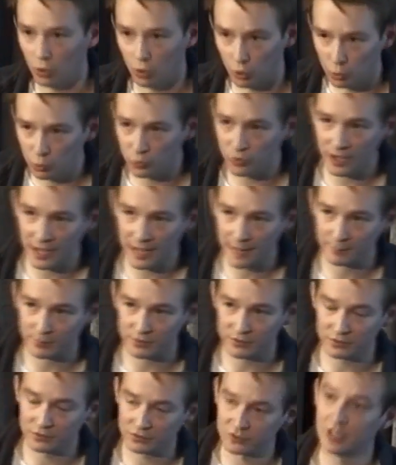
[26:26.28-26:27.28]
All that
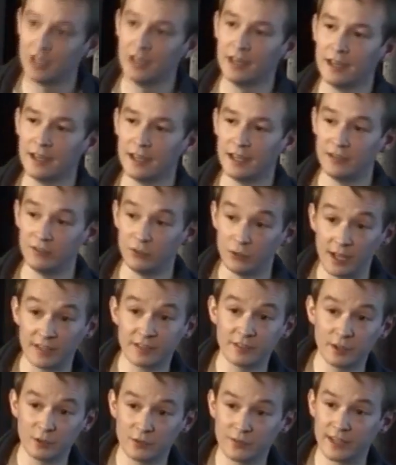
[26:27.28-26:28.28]
happens is you
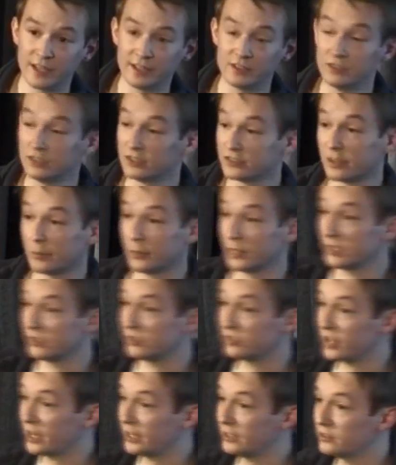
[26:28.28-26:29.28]
get a notification that something has
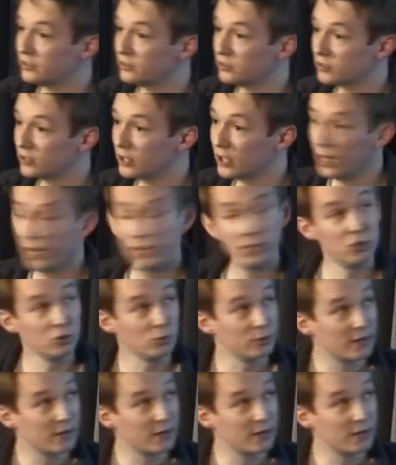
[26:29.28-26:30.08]
changed, you